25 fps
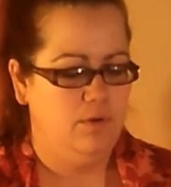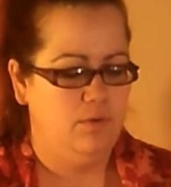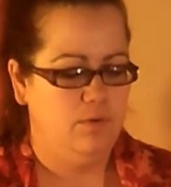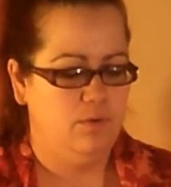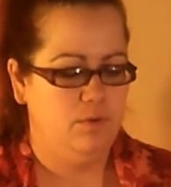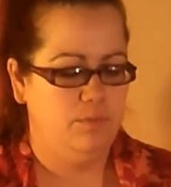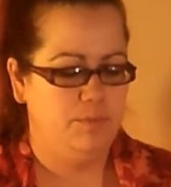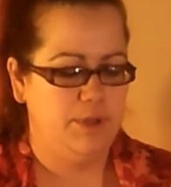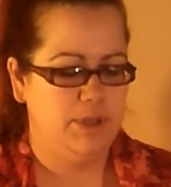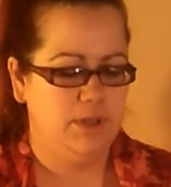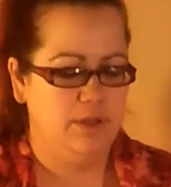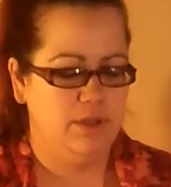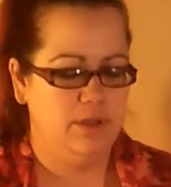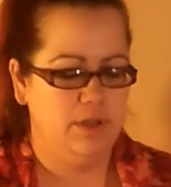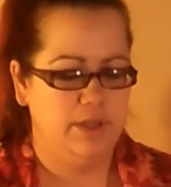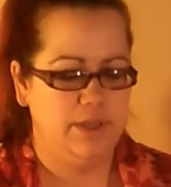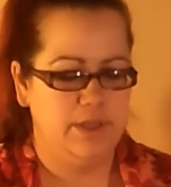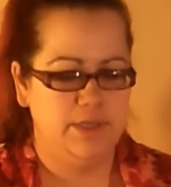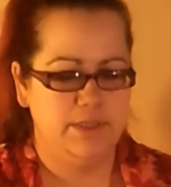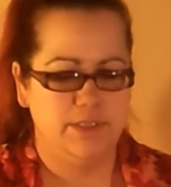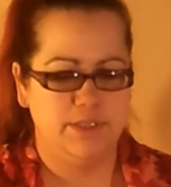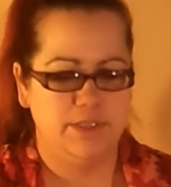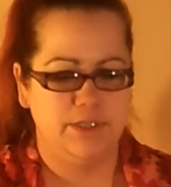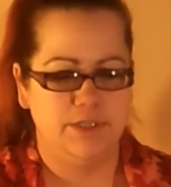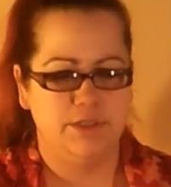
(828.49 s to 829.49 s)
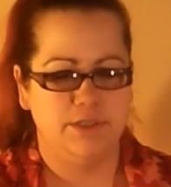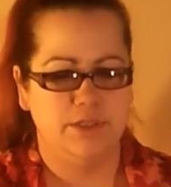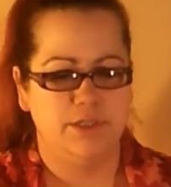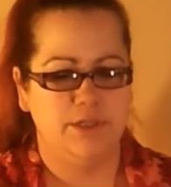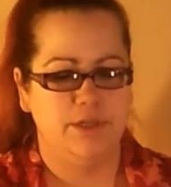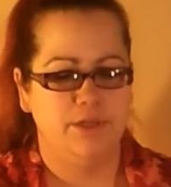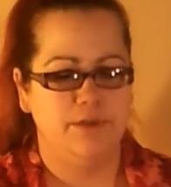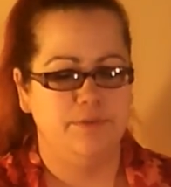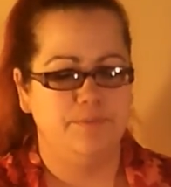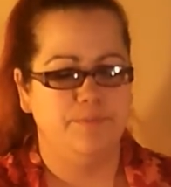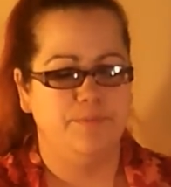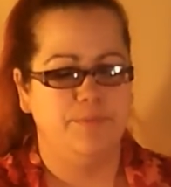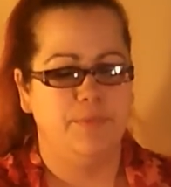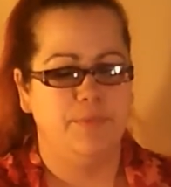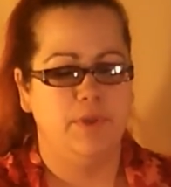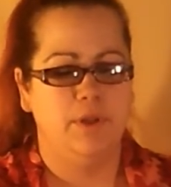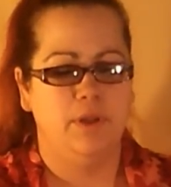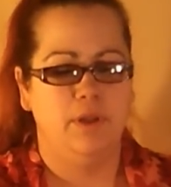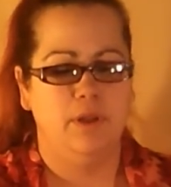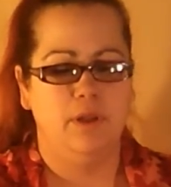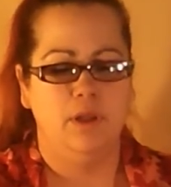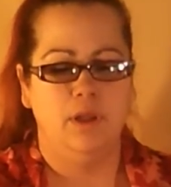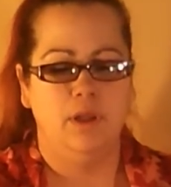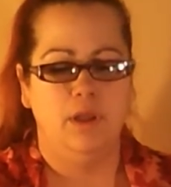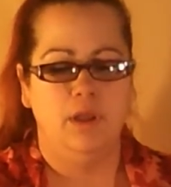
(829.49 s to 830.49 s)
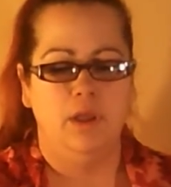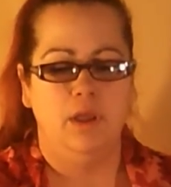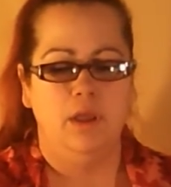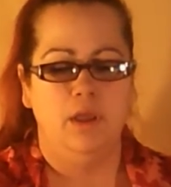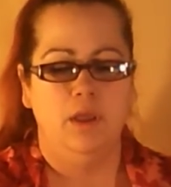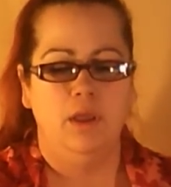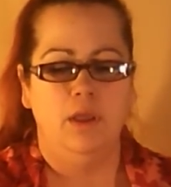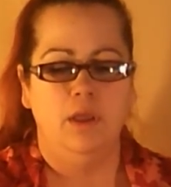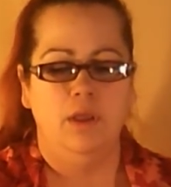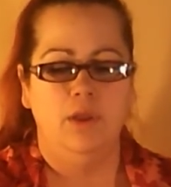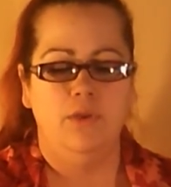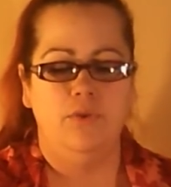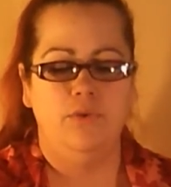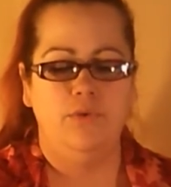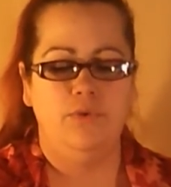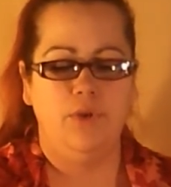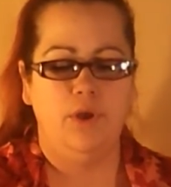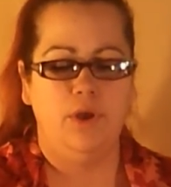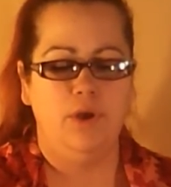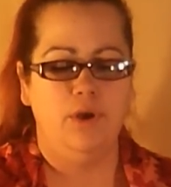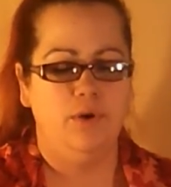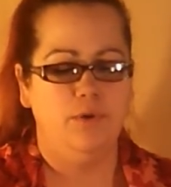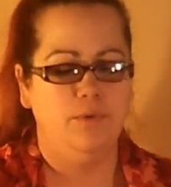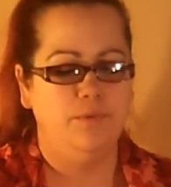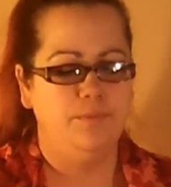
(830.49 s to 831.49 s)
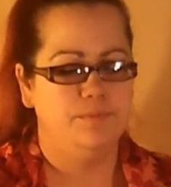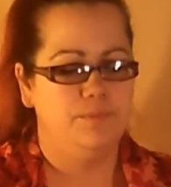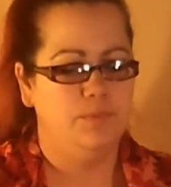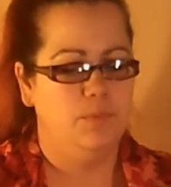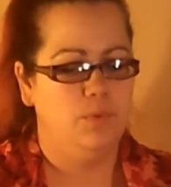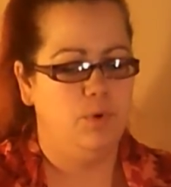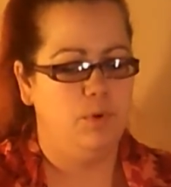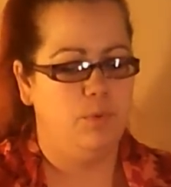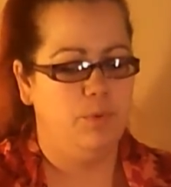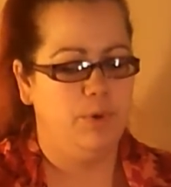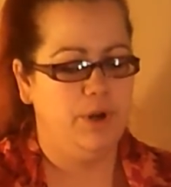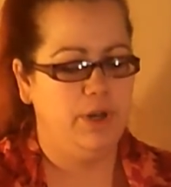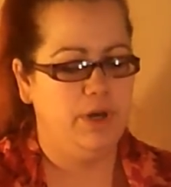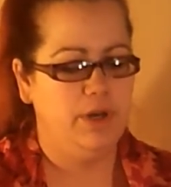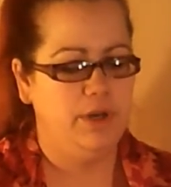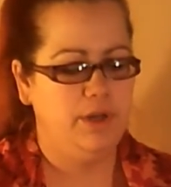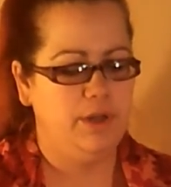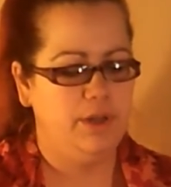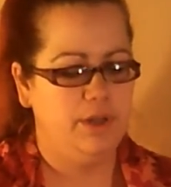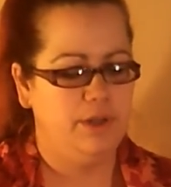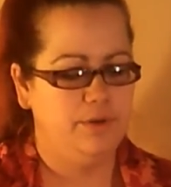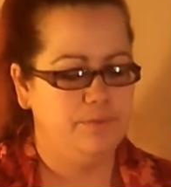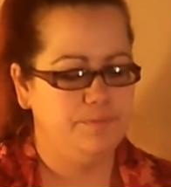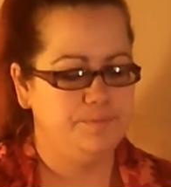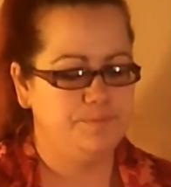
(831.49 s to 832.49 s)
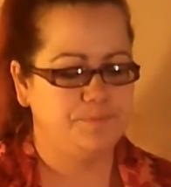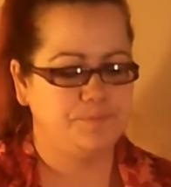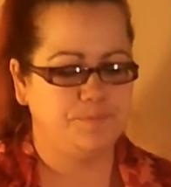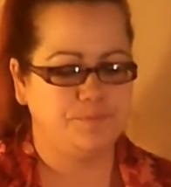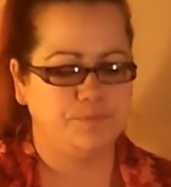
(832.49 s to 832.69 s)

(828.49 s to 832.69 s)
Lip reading: will be a little easier too. So what we're going to do